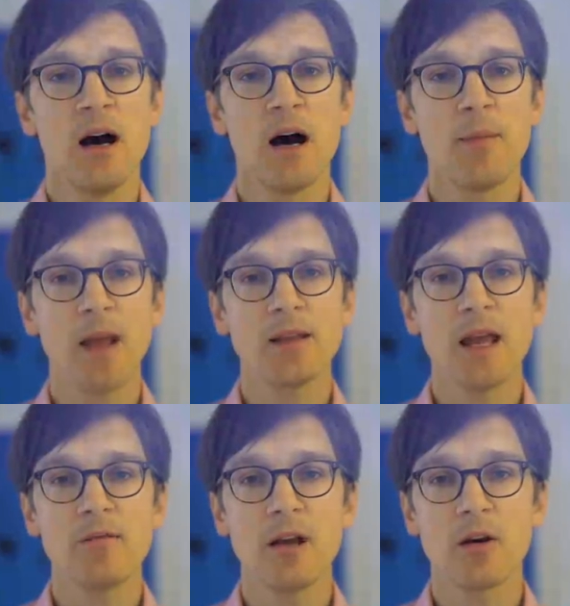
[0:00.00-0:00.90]
Um, and
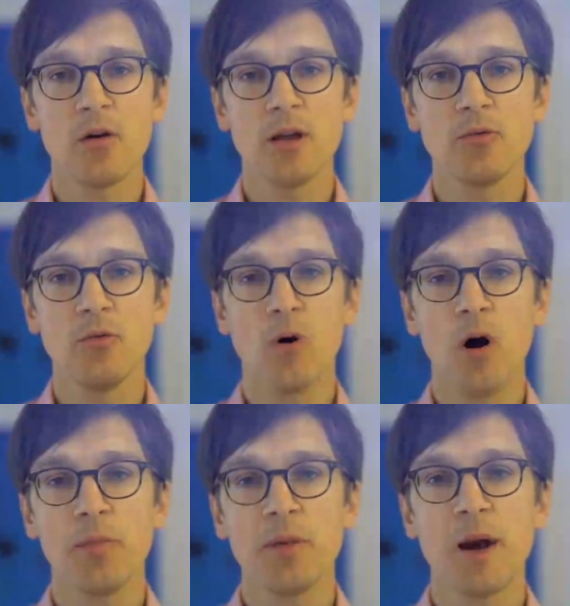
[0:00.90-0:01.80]
then we are going to
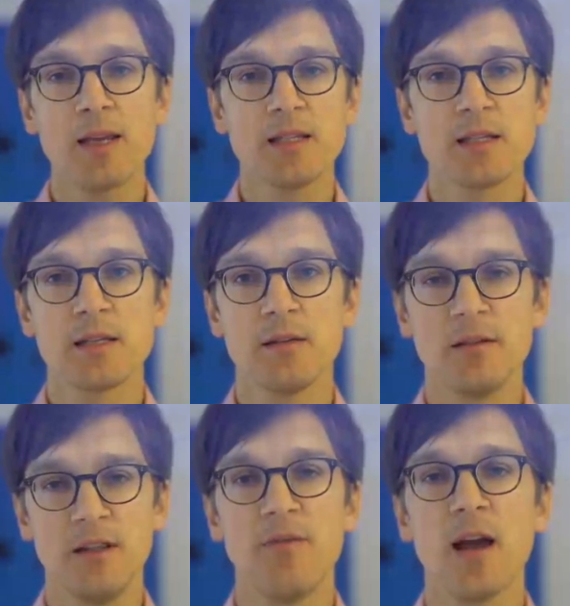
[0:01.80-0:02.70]
optimize,
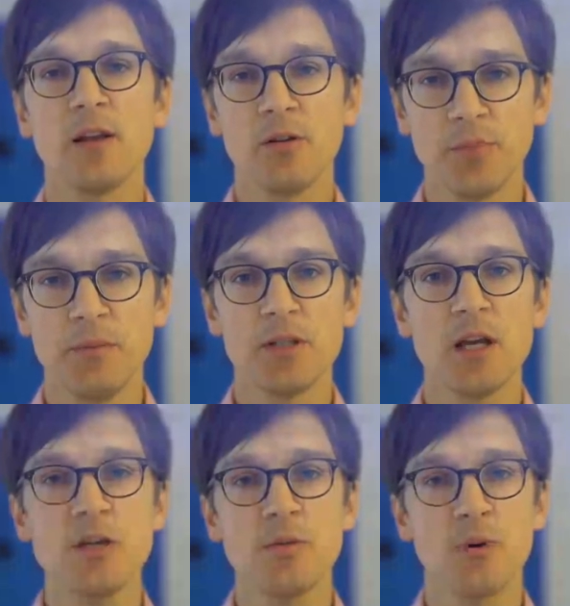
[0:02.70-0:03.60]
define an
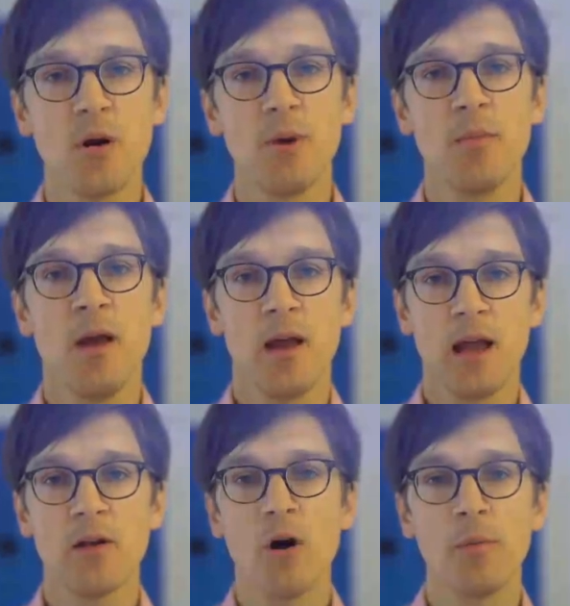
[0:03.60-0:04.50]
optimization problem
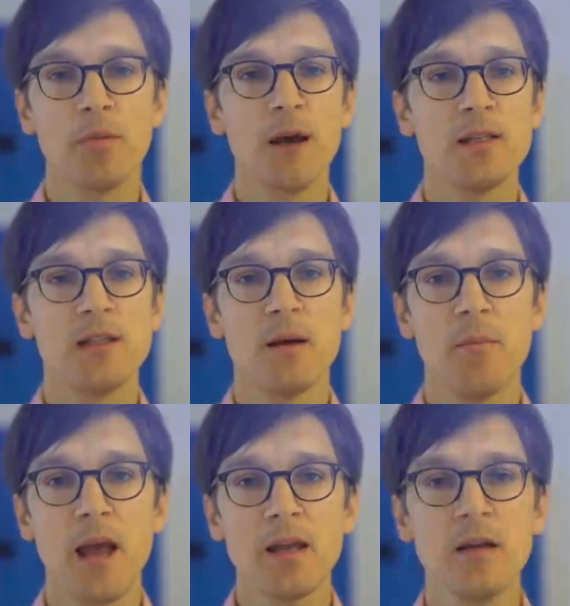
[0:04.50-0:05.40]
and optimize the
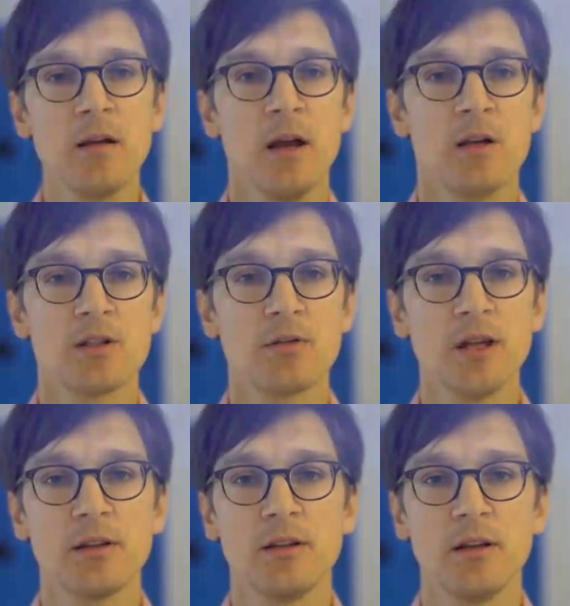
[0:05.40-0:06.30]
embedding so
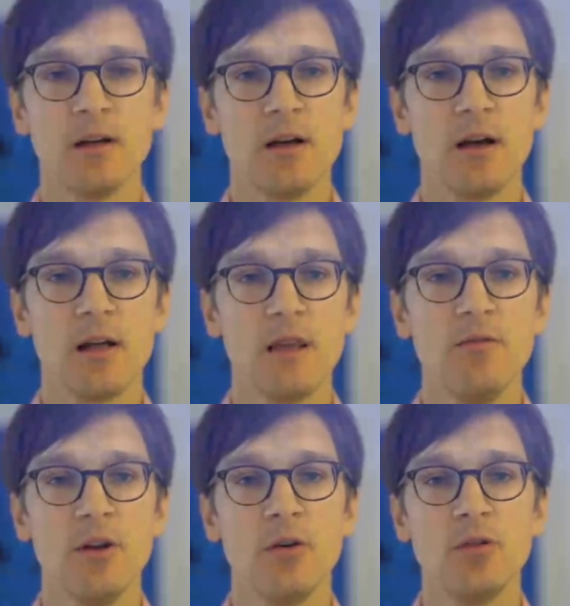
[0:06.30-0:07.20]
that uh,
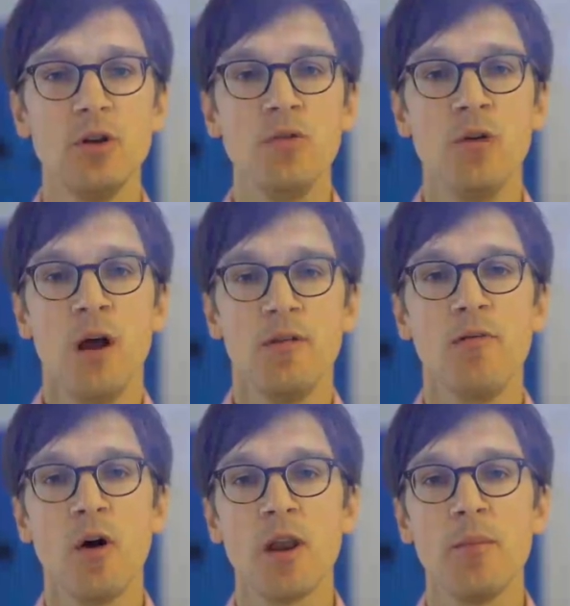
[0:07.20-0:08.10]
given node u, we
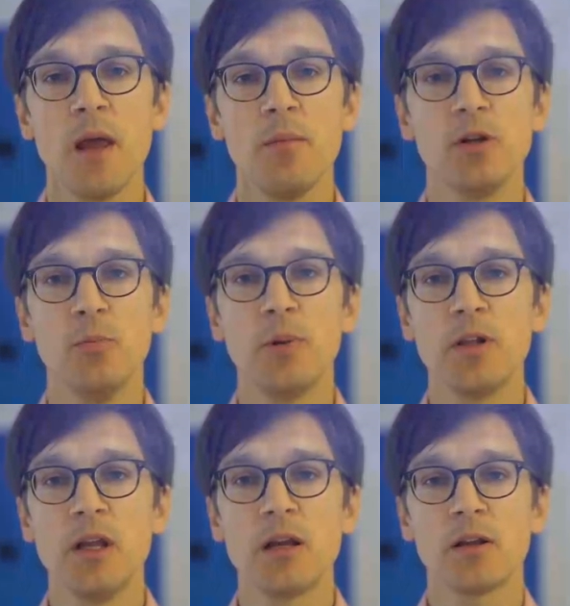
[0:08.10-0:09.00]
want to be able to
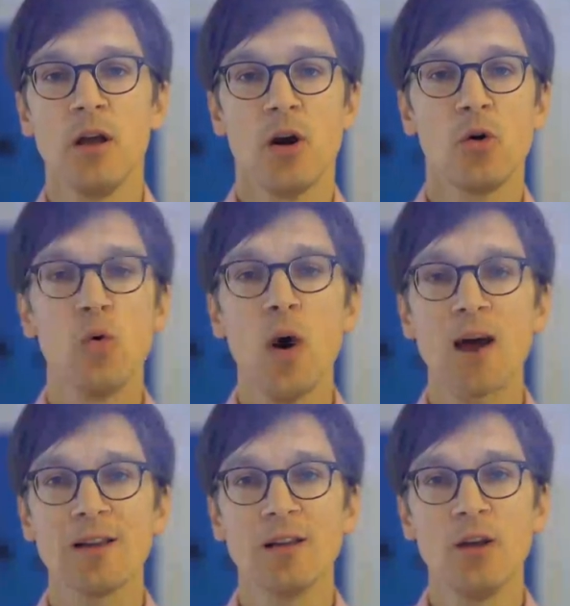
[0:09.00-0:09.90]
predict who
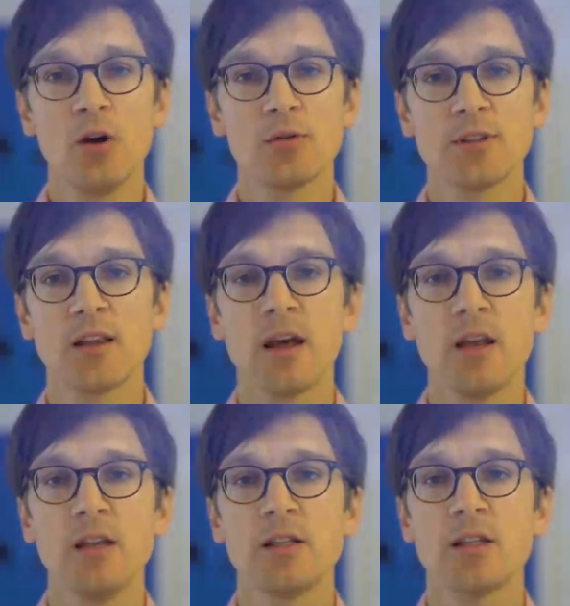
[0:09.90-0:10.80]
are the nodes that are
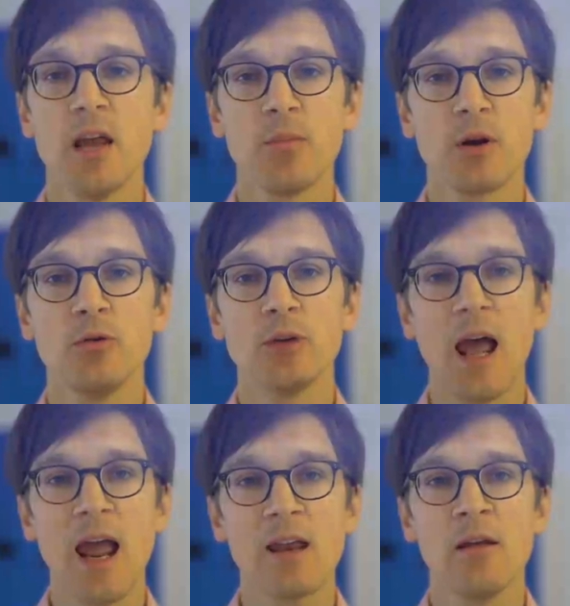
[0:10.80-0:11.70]
in its neighborhood
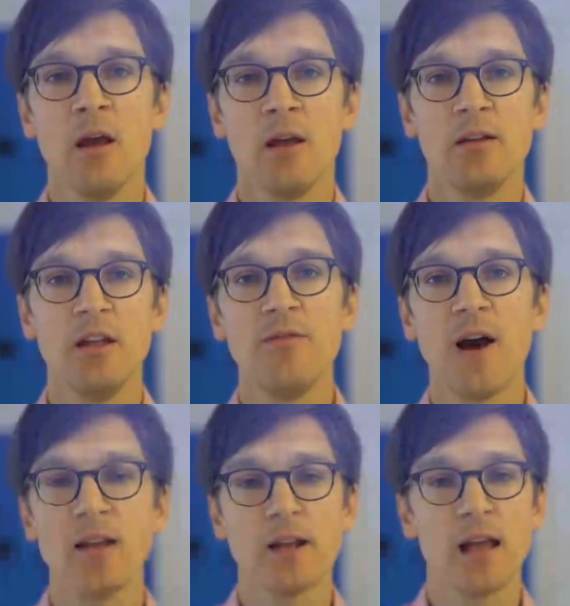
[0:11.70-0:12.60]
n,
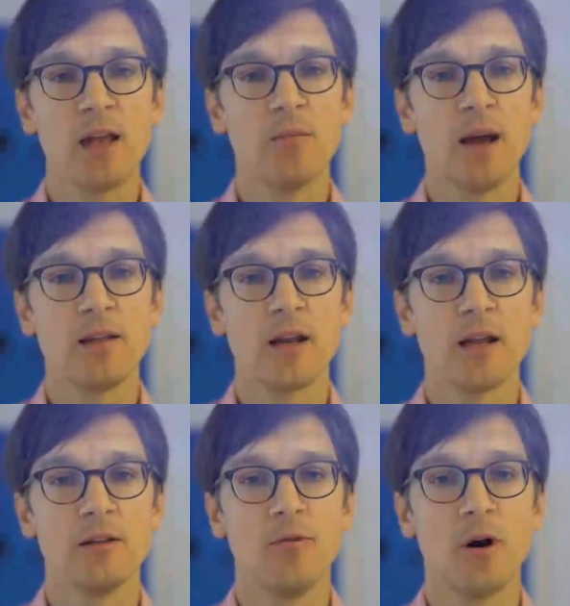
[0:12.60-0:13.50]
defined again by the
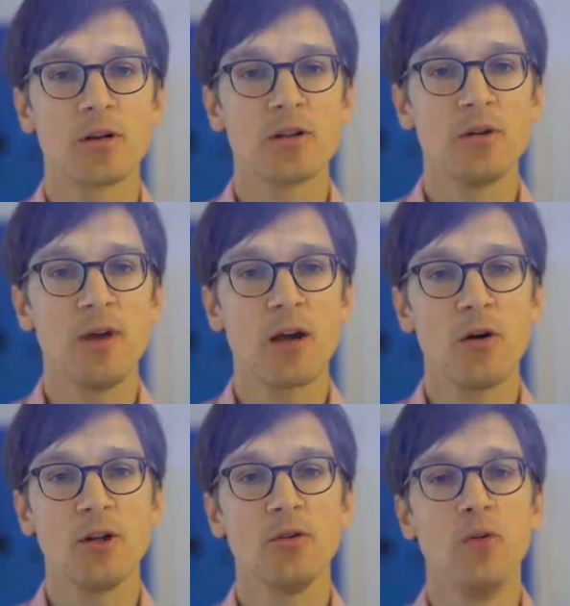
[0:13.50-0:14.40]
random walk. So we are
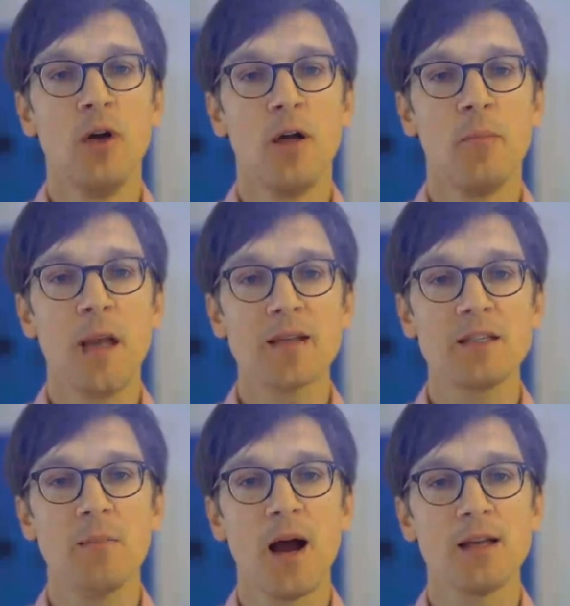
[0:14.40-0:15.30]
going to
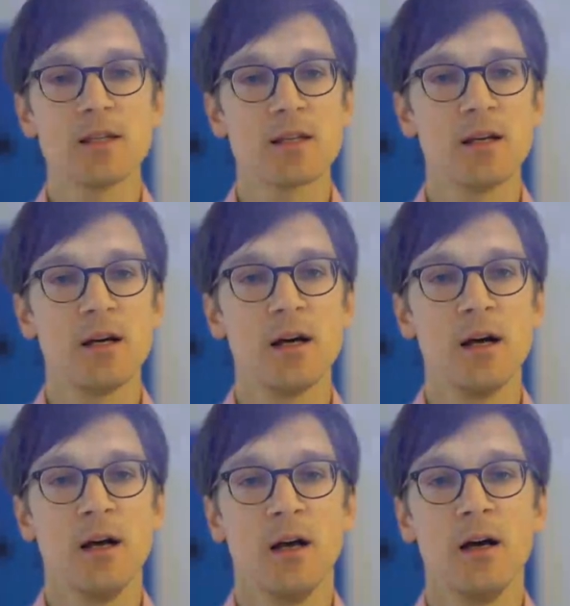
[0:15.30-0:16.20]
maximize
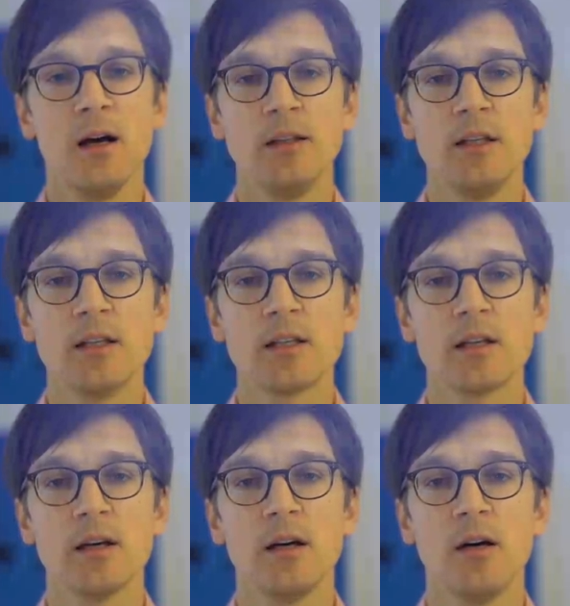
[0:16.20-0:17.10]
uh, uh,
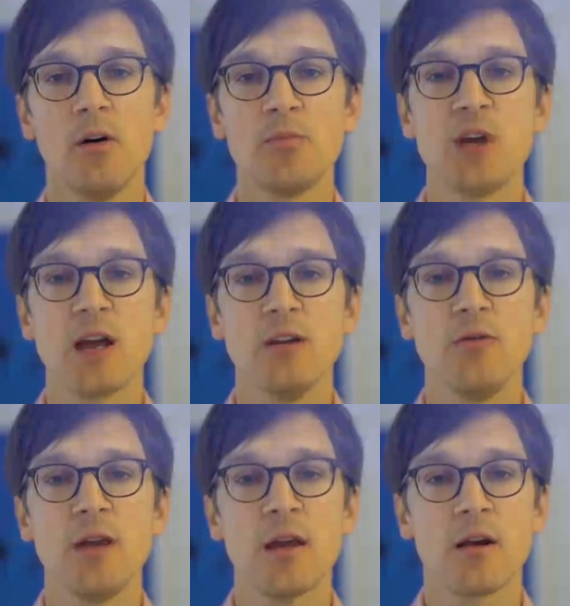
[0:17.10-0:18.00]
this uh,
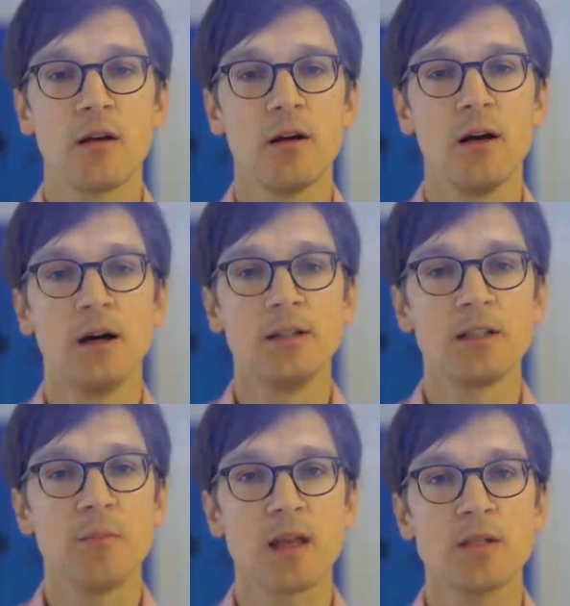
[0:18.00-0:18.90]
objective here, uh,
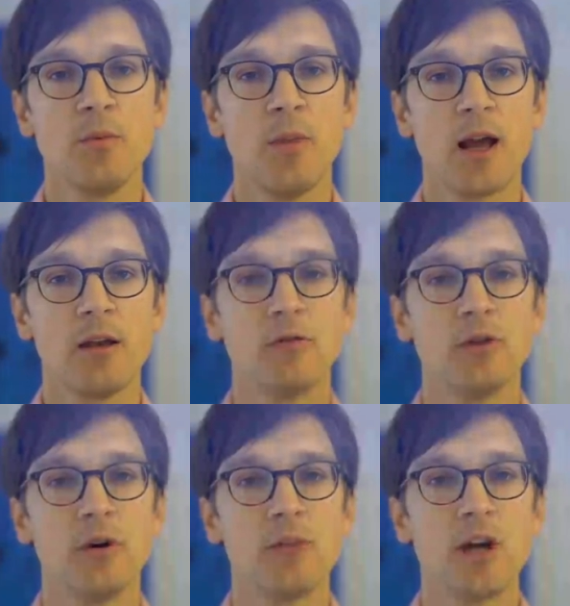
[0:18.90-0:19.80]
this maximum
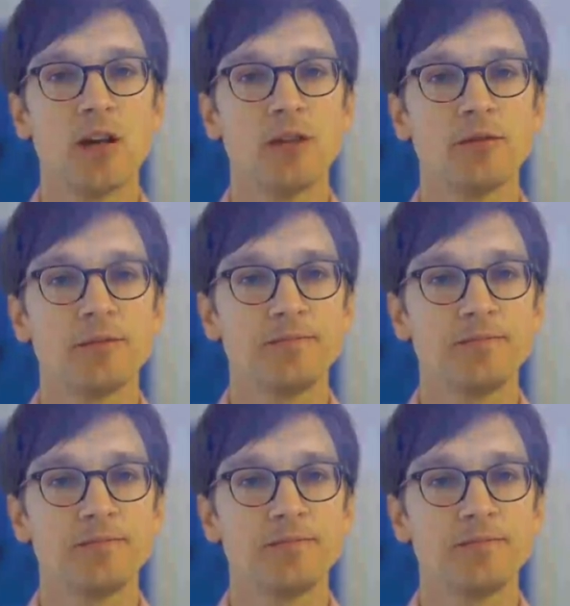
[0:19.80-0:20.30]
likelihood objective.